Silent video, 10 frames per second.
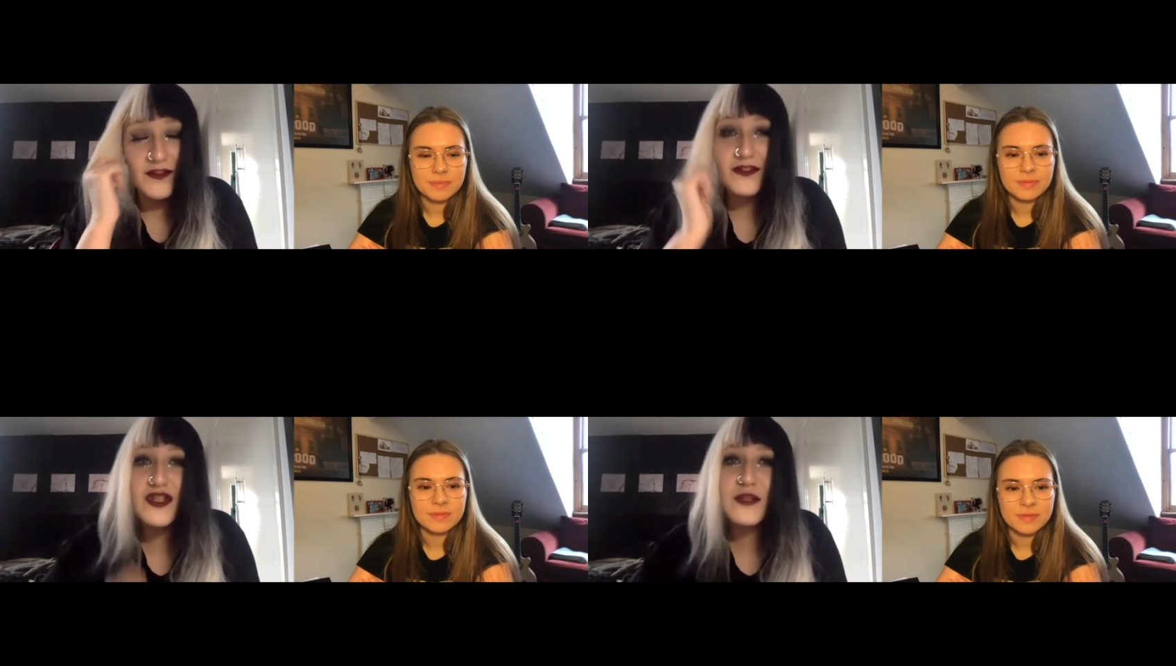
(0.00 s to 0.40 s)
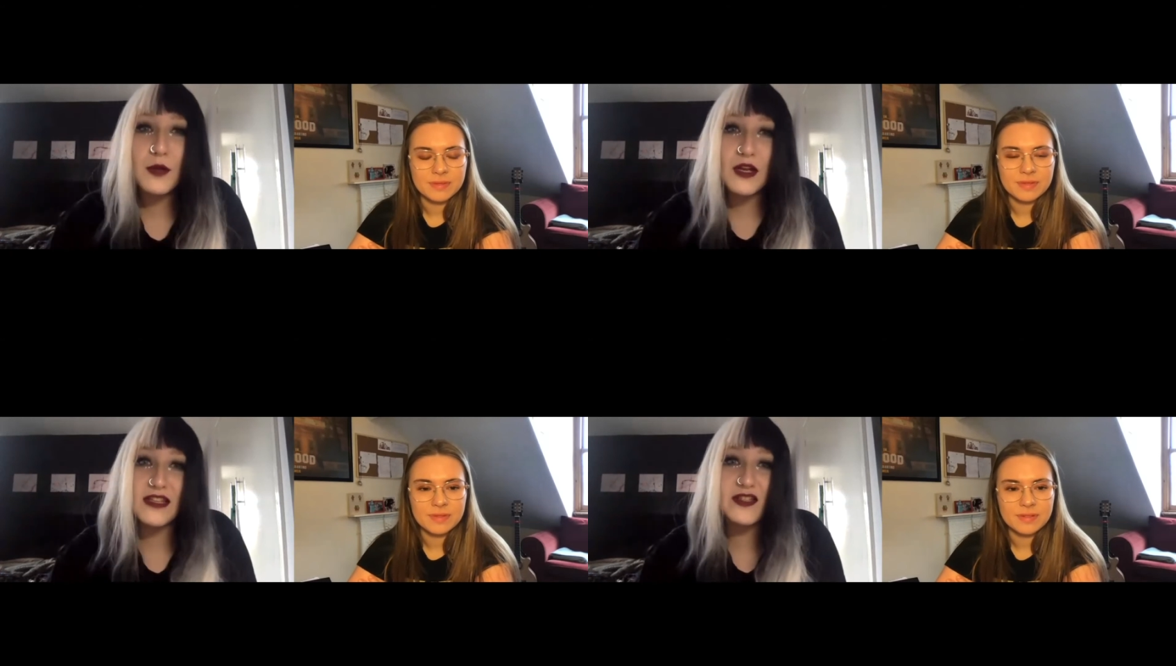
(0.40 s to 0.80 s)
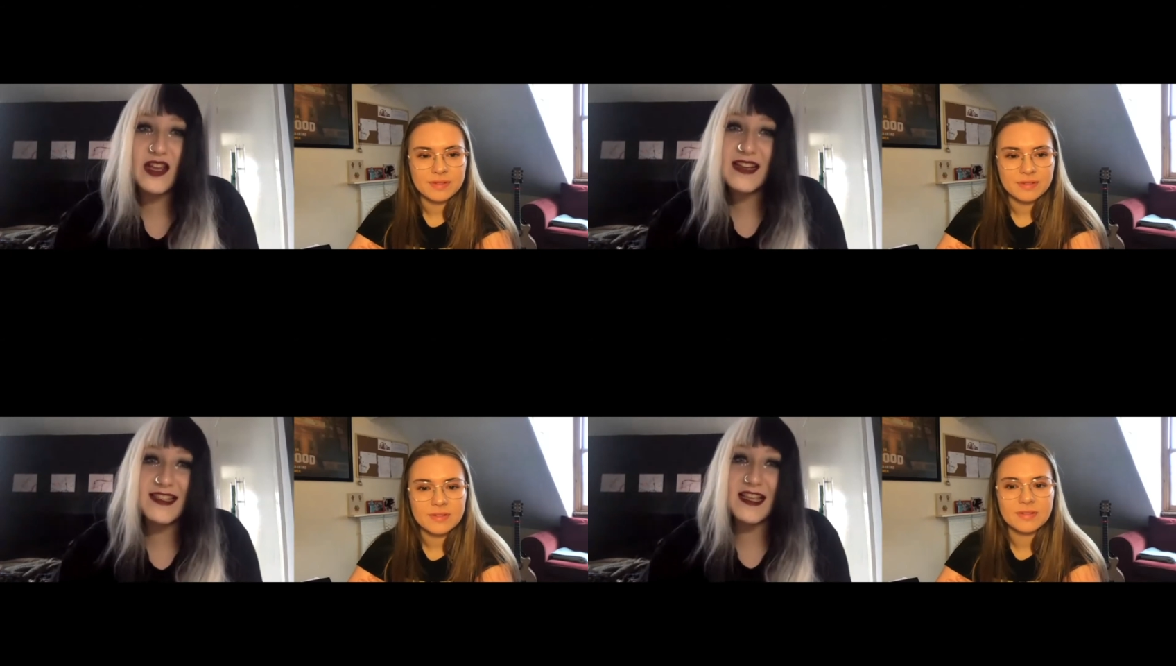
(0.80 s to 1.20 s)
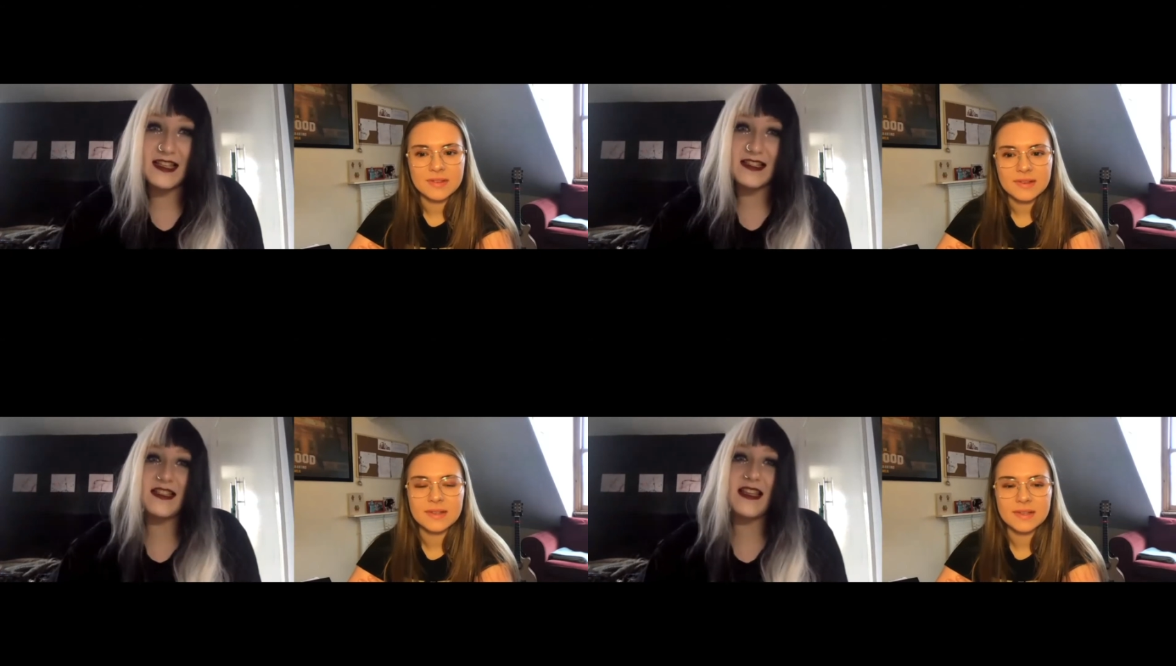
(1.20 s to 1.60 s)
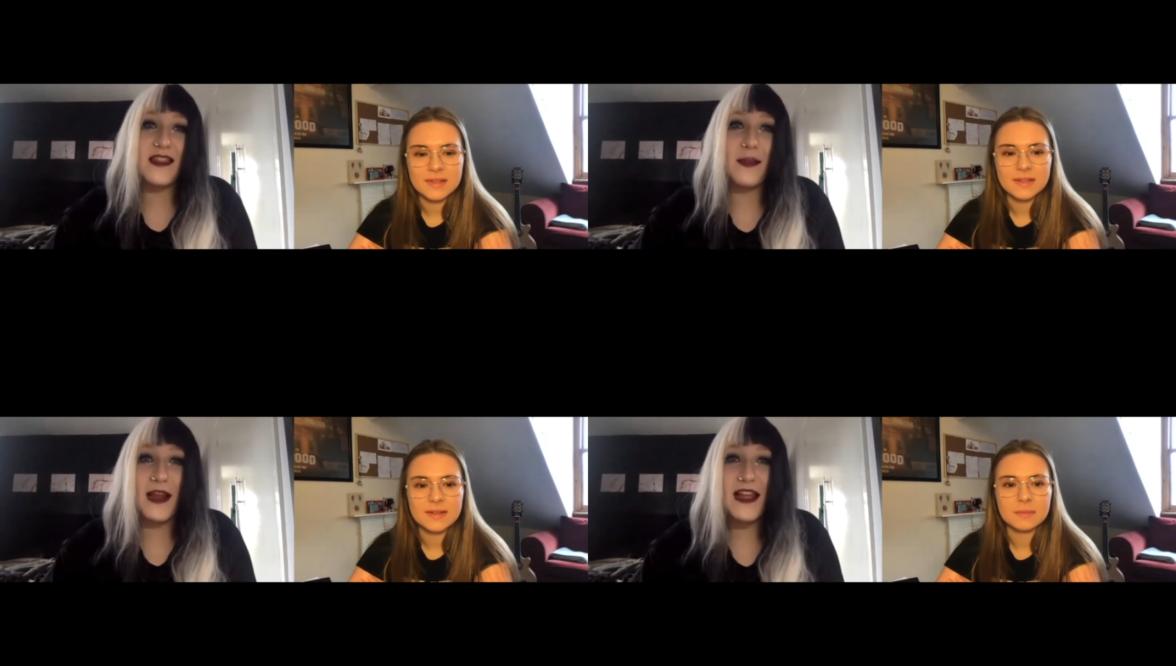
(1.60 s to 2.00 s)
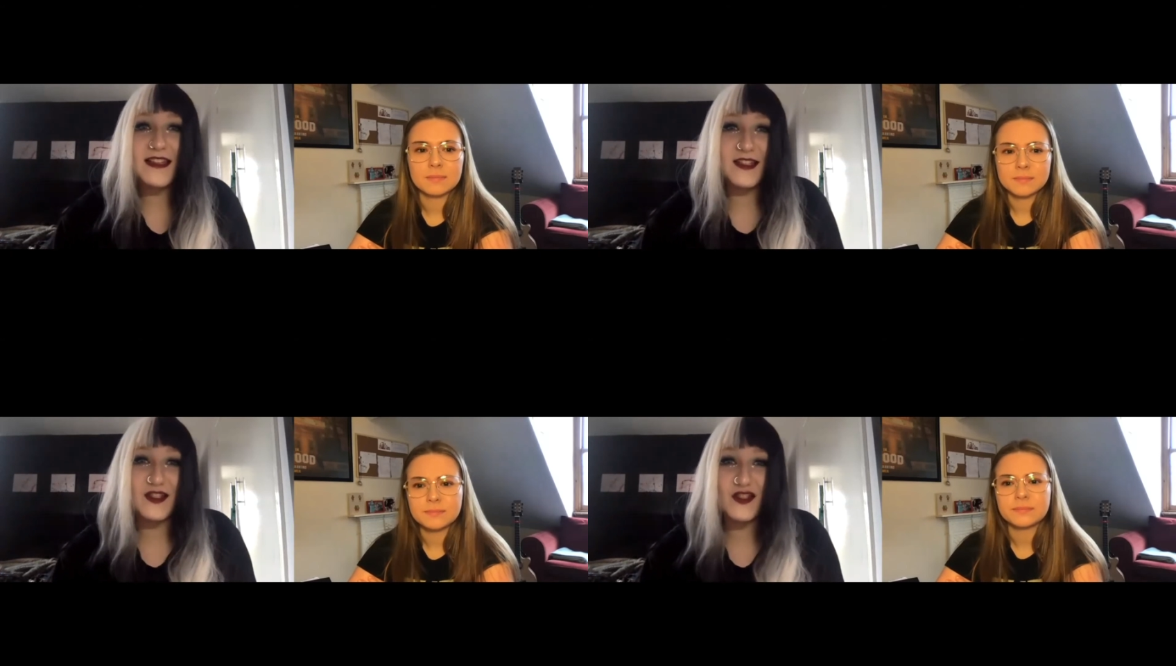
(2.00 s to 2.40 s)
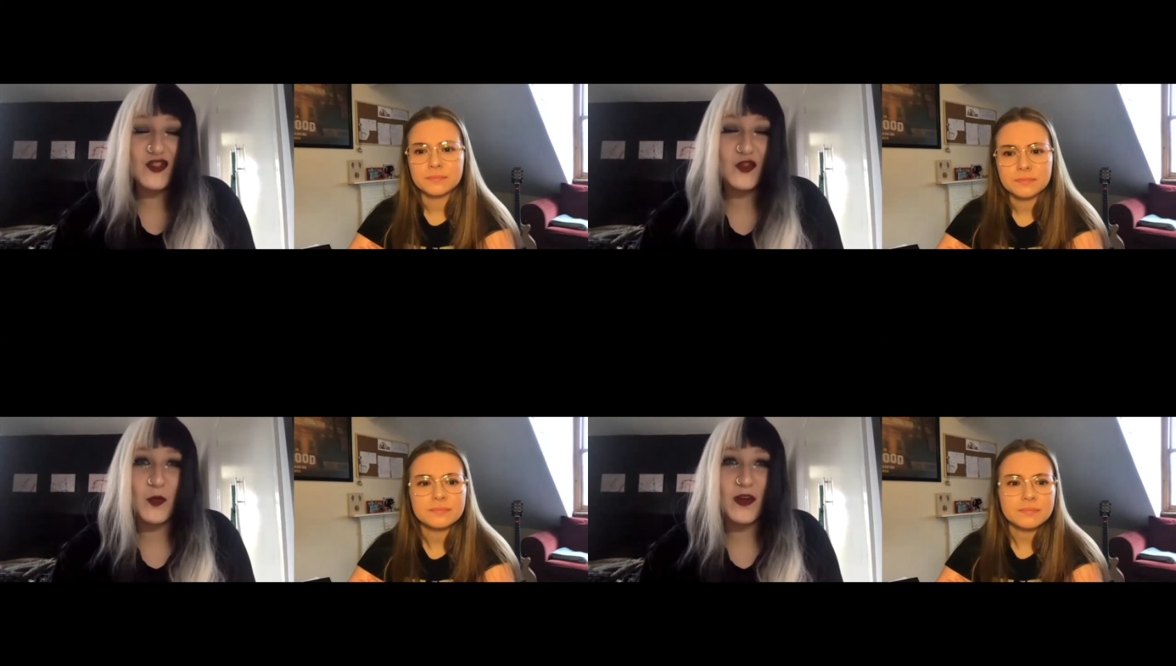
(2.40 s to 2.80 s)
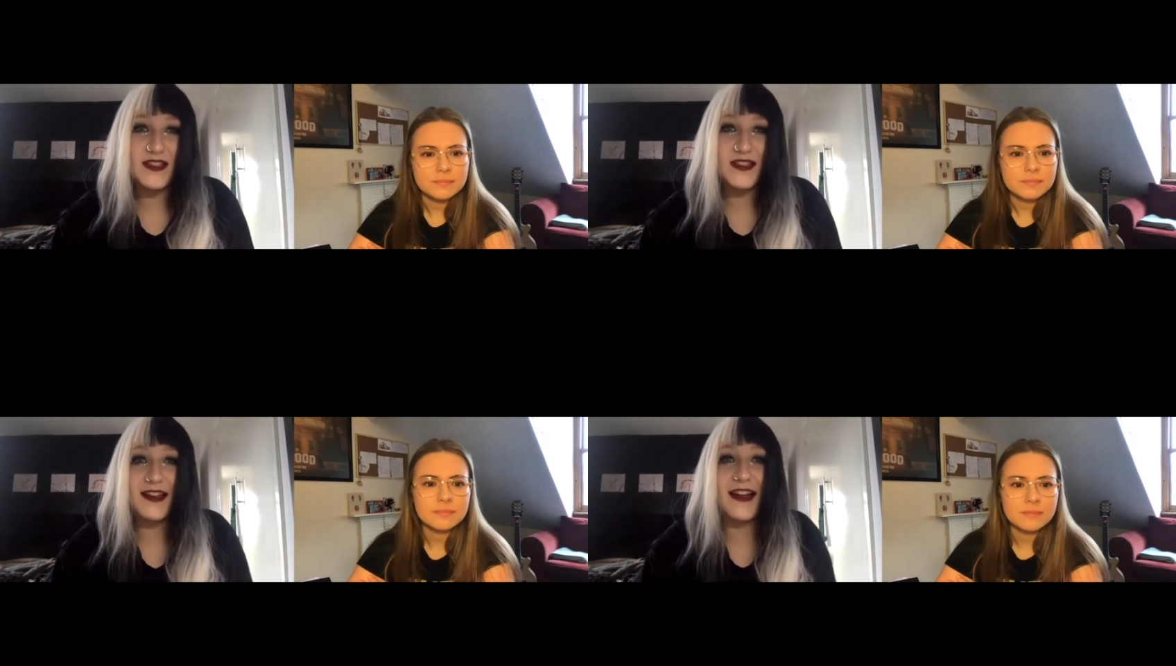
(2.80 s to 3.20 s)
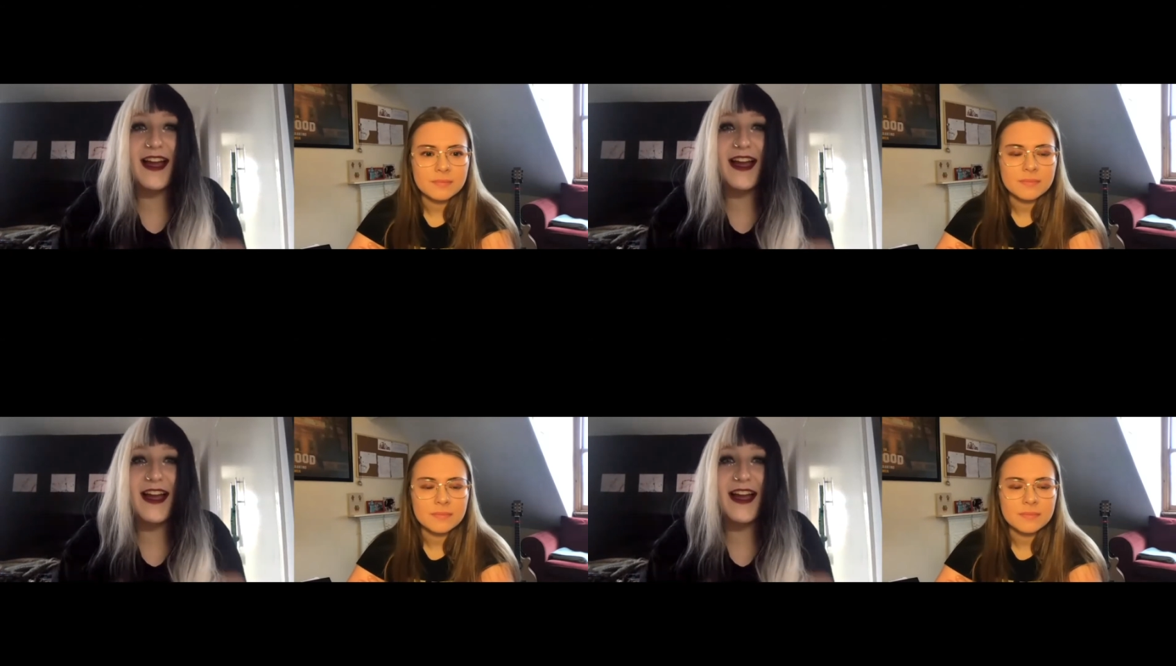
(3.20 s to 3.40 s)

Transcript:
Speaker 1: just putting sexists in their places, just always a, like a